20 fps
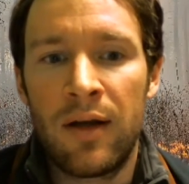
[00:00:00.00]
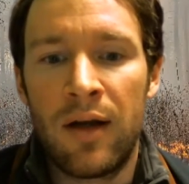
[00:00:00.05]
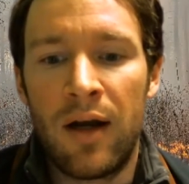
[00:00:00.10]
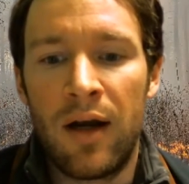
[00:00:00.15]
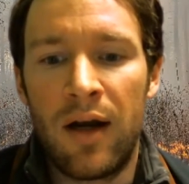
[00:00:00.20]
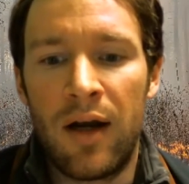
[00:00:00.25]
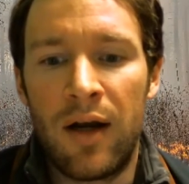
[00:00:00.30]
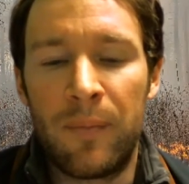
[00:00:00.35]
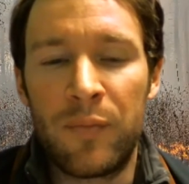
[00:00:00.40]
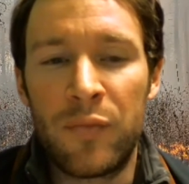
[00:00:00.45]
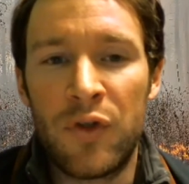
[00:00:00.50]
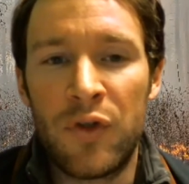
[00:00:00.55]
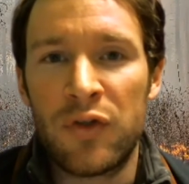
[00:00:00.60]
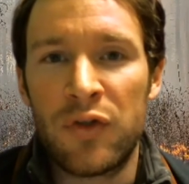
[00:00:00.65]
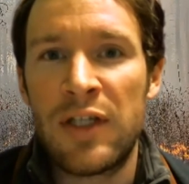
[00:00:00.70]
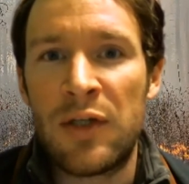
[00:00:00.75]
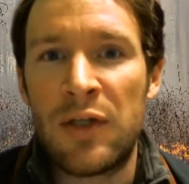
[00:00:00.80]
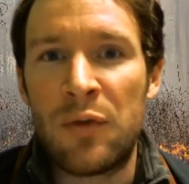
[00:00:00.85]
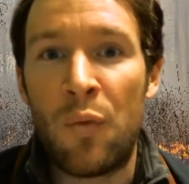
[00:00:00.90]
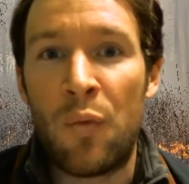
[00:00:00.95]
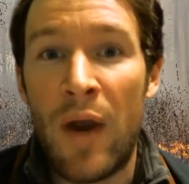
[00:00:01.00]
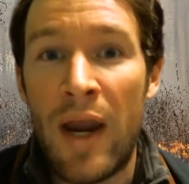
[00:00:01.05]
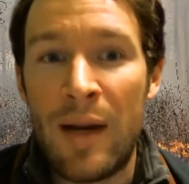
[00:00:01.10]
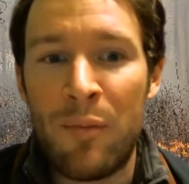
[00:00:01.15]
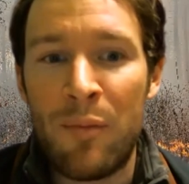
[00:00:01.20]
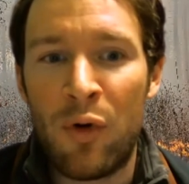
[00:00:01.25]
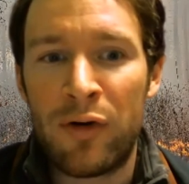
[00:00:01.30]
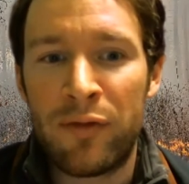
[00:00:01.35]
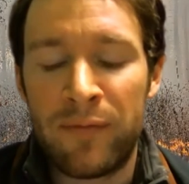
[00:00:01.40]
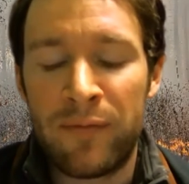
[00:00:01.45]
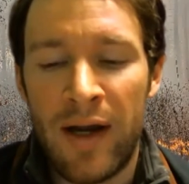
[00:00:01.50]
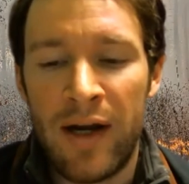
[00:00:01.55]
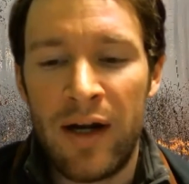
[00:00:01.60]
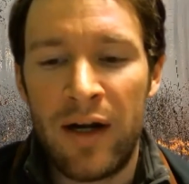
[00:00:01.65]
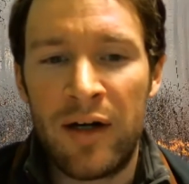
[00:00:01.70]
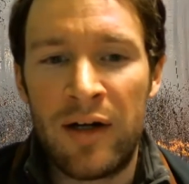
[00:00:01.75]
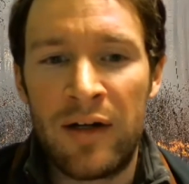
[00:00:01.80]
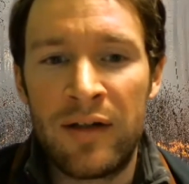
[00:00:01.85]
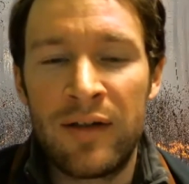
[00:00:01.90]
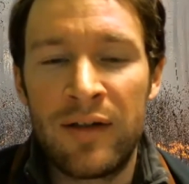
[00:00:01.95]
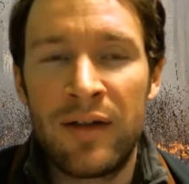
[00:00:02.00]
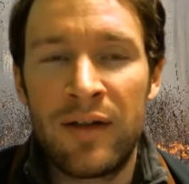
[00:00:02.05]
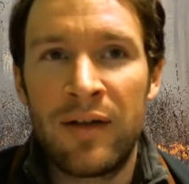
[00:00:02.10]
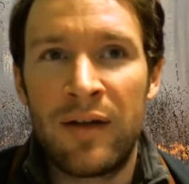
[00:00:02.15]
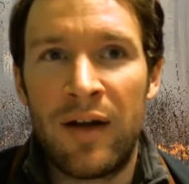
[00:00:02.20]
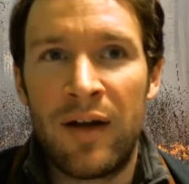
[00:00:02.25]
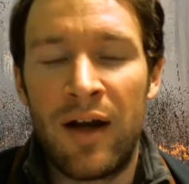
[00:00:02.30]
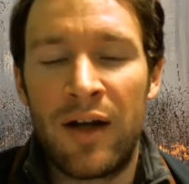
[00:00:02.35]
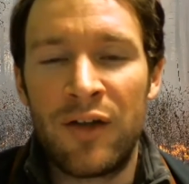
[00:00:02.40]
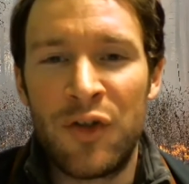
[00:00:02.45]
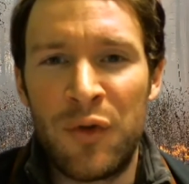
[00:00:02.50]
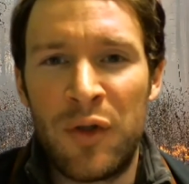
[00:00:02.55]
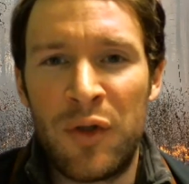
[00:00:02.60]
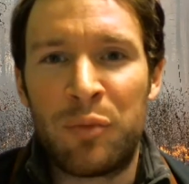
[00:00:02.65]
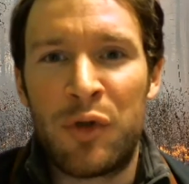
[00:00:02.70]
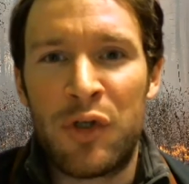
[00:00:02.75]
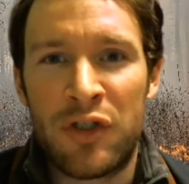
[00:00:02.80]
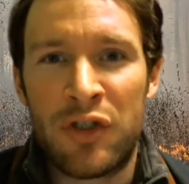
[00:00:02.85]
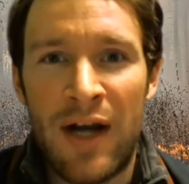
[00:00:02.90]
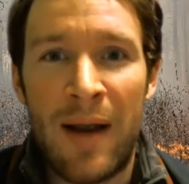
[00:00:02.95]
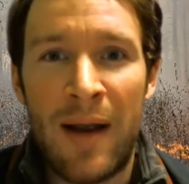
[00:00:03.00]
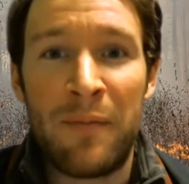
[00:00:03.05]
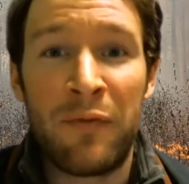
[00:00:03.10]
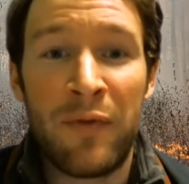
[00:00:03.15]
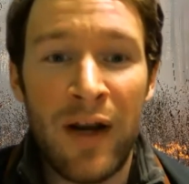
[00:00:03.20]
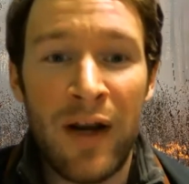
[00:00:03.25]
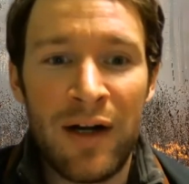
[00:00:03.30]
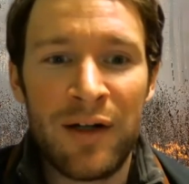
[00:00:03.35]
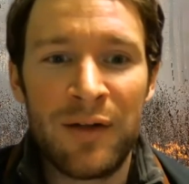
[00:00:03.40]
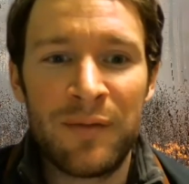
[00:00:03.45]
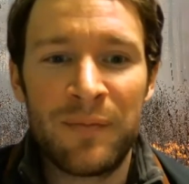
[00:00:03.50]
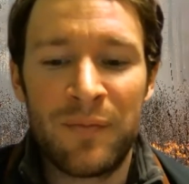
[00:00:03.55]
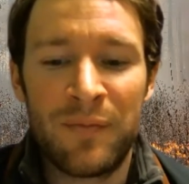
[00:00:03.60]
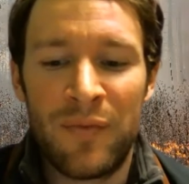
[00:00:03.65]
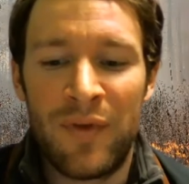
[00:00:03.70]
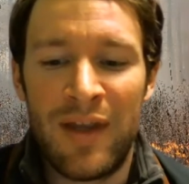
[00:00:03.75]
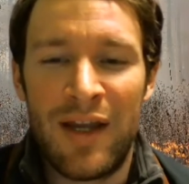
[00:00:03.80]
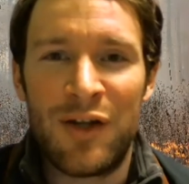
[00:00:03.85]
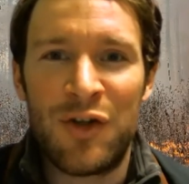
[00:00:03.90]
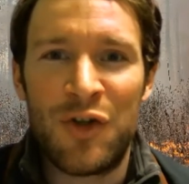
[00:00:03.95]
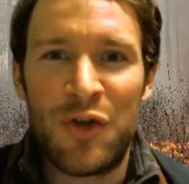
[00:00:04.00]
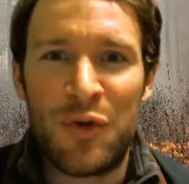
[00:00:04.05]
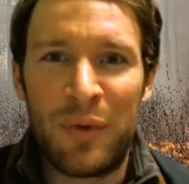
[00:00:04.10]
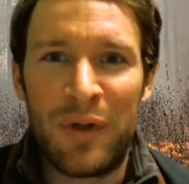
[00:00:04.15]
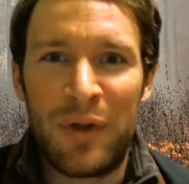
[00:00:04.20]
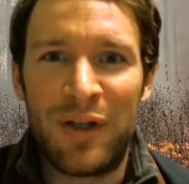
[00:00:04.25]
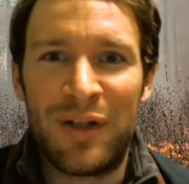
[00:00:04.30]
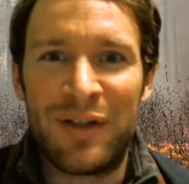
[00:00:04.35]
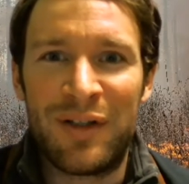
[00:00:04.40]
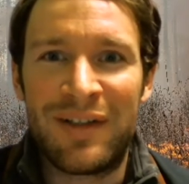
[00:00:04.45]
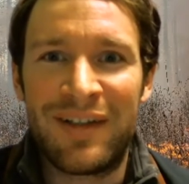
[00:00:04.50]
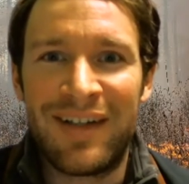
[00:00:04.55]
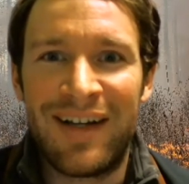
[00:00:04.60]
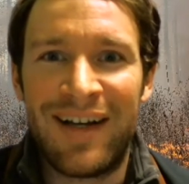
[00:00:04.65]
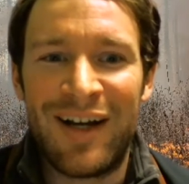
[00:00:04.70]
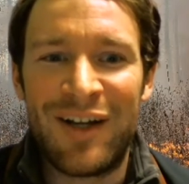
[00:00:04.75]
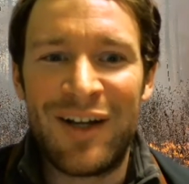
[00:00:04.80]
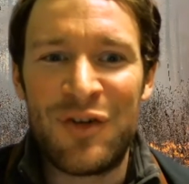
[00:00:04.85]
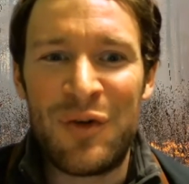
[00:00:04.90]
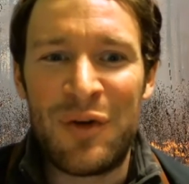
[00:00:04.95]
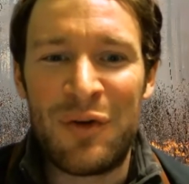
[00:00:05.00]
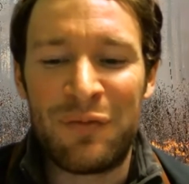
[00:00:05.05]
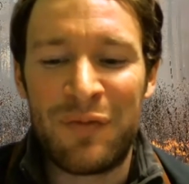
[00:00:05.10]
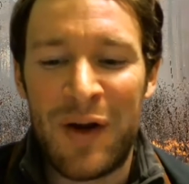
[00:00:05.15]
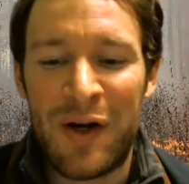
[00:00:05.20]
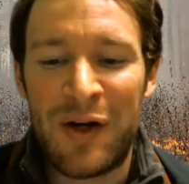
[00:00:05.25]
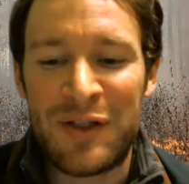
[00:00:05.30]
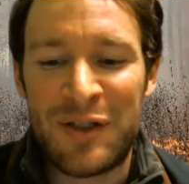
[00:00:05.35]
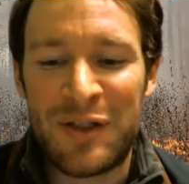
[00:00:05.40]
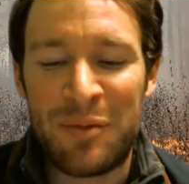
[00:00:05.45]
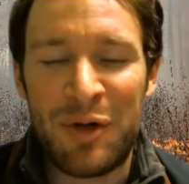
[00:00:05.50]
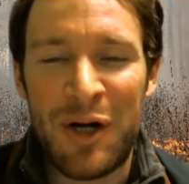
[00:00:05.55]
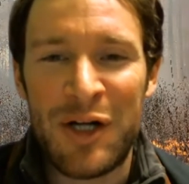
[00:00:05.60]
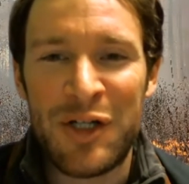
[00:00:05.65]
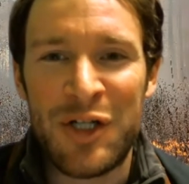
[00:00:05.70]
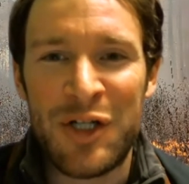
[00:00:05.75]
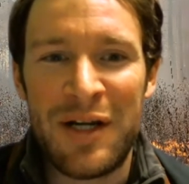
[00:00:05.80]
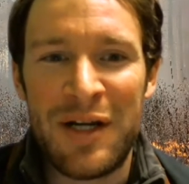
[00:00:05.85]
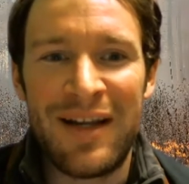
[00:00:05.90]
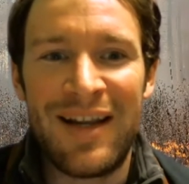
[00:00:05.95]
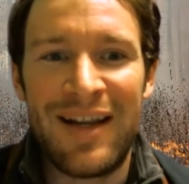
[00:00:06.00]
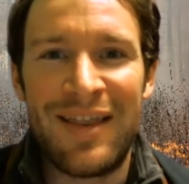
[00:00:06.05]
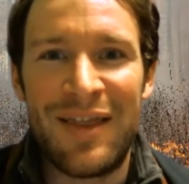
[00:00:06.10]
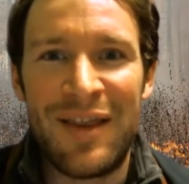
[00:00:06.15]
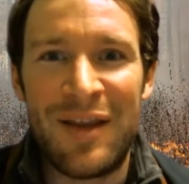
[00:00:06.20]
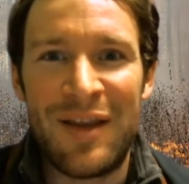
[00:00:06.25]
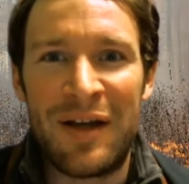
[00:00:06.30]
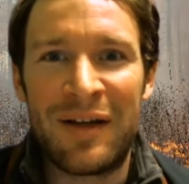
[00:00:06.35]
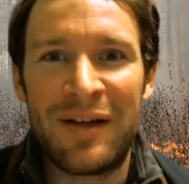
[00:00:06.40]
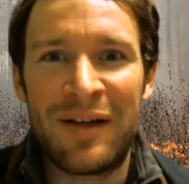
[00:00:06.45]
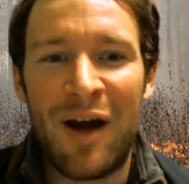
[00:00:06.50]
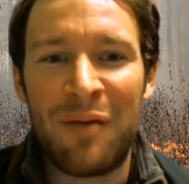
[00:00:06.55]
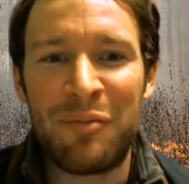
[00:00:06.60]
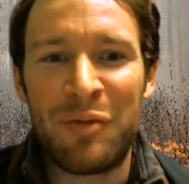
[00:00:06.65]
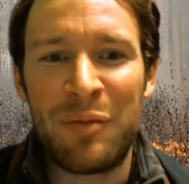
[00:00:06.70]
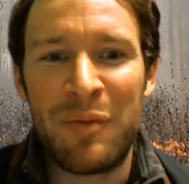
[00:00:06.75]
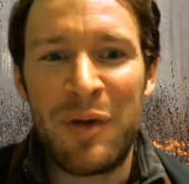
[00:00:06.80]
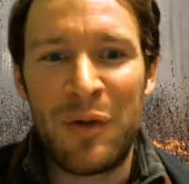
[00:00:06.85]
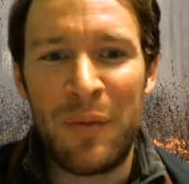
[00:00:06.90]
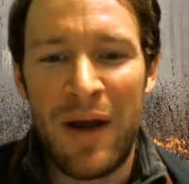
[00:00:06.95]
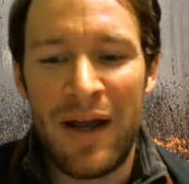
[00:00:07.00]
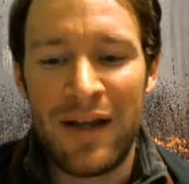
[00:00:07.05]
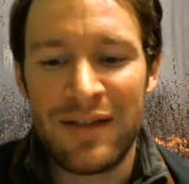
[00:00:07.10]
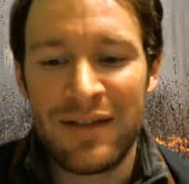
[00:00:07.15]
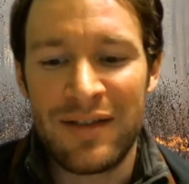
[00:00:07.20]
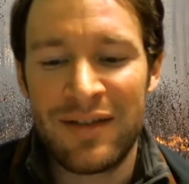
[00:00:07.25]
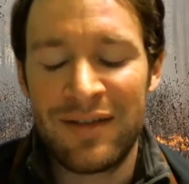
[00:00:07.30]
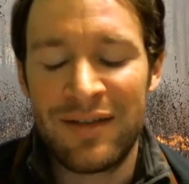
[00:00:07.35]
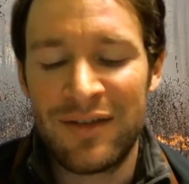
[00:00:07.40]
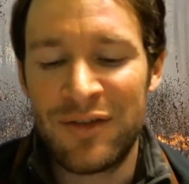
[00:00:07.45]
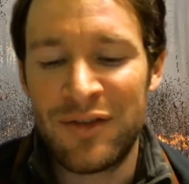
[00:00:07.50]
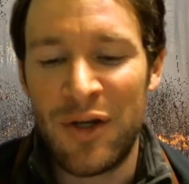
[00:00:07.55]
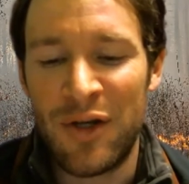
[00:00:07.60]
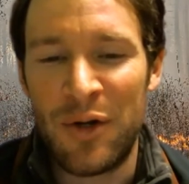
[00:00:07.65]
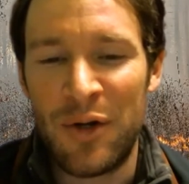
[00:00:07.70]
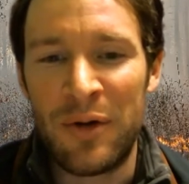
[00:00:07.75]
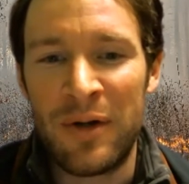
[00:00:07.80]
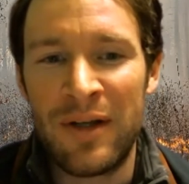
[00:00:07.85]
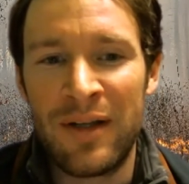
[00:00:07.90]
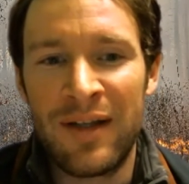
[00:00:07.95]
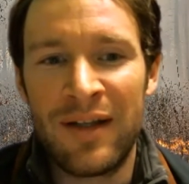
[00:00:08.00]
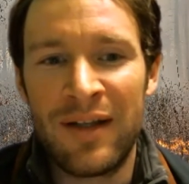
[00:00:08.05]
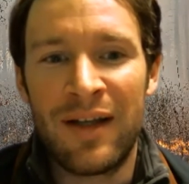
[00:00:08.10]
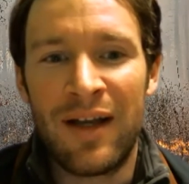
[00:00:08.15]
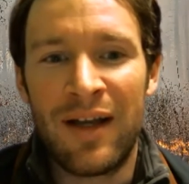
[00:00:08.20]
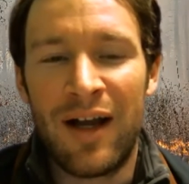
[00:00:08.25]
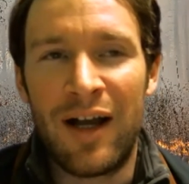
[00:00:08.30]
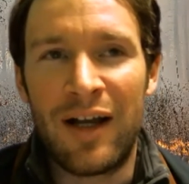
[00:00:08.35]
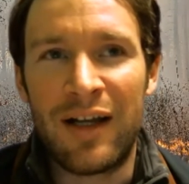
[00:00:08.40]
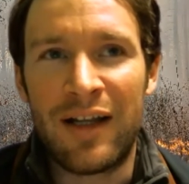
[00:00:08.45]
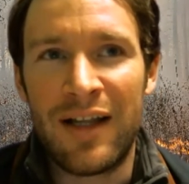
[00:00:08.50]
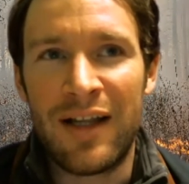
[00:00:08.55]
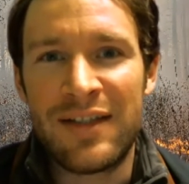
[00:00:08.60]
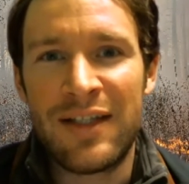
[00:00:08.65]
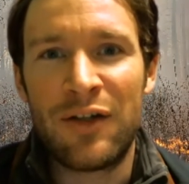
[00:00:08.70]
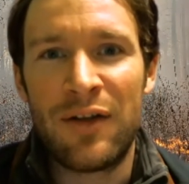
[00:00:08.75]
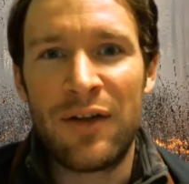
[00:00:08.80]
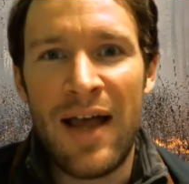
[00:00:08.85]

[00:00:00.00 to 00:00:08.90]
You'll see way more fire doing prescribed fire than you will doing fire suppression in the upper Midwest. So consider